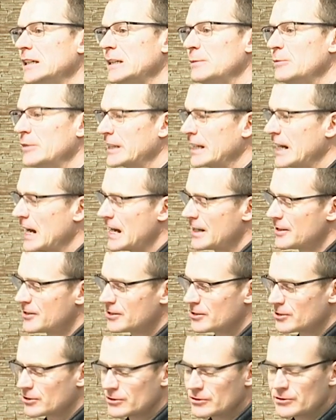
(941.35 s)
in
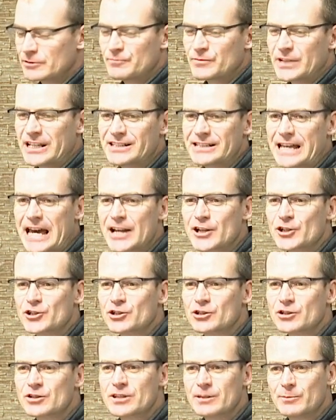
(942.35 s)
regards to his
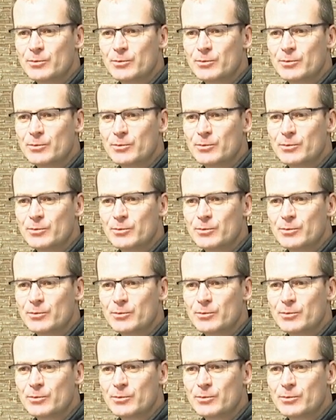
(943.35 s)
attitude,